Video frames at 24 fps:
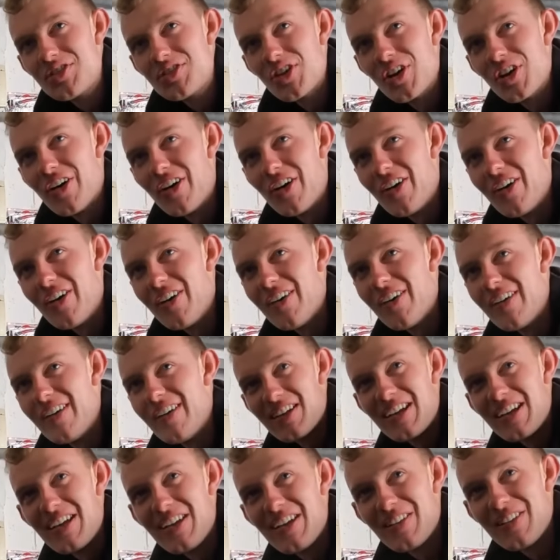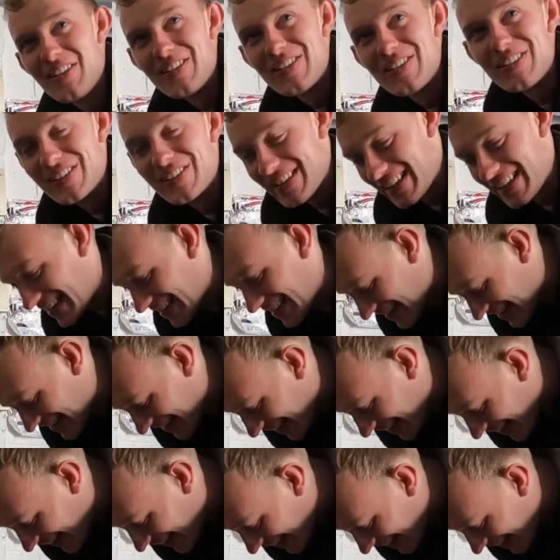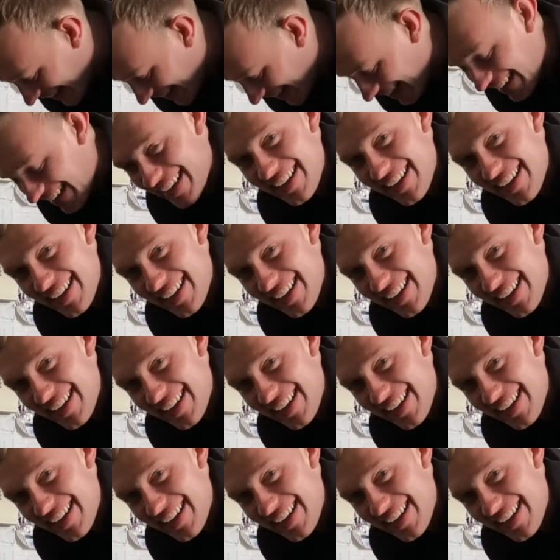Yo, look at that.